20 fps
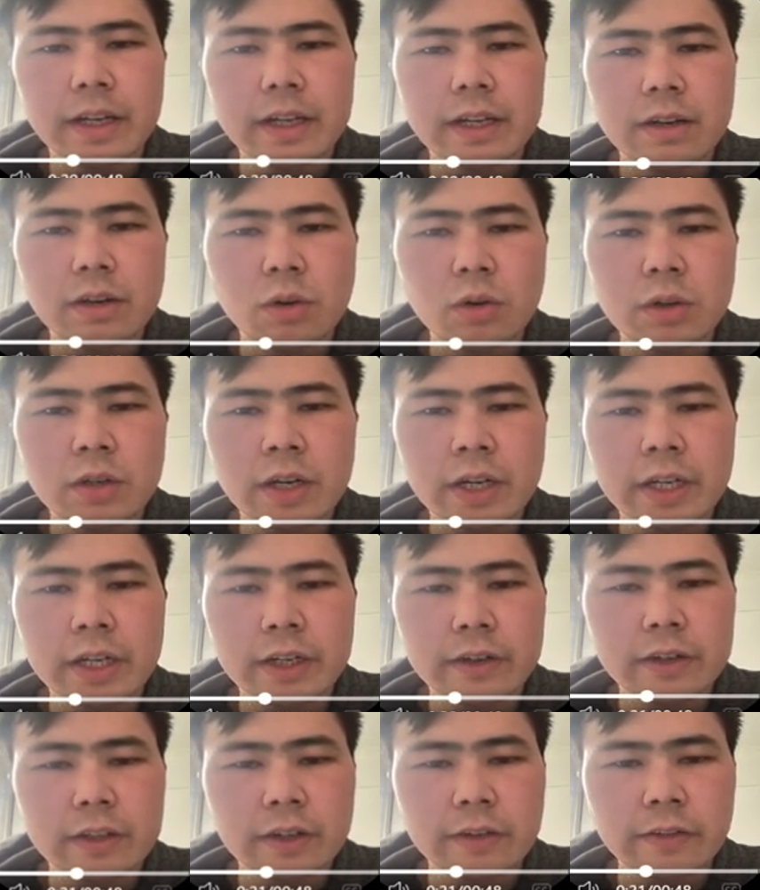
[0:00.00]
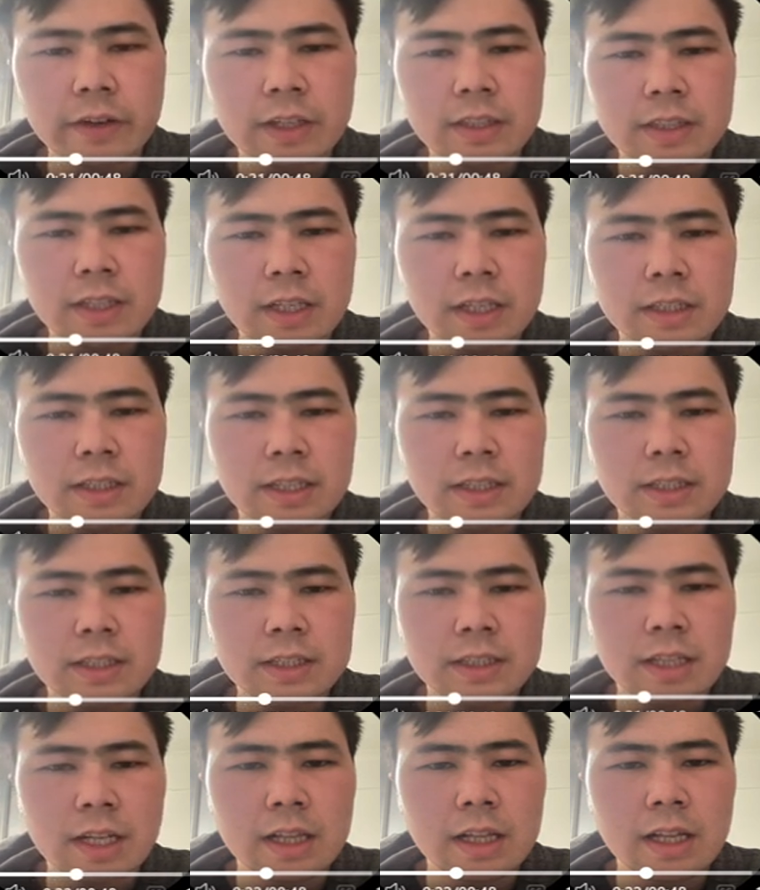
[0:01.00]
ordinary differences, the
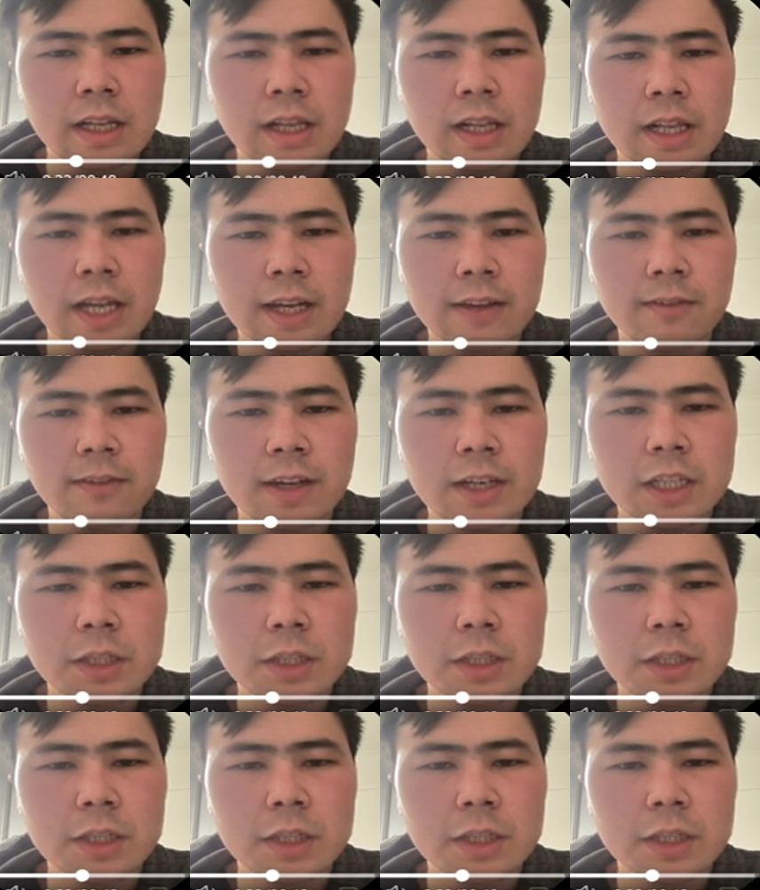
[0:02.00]
seasonal leg vanished,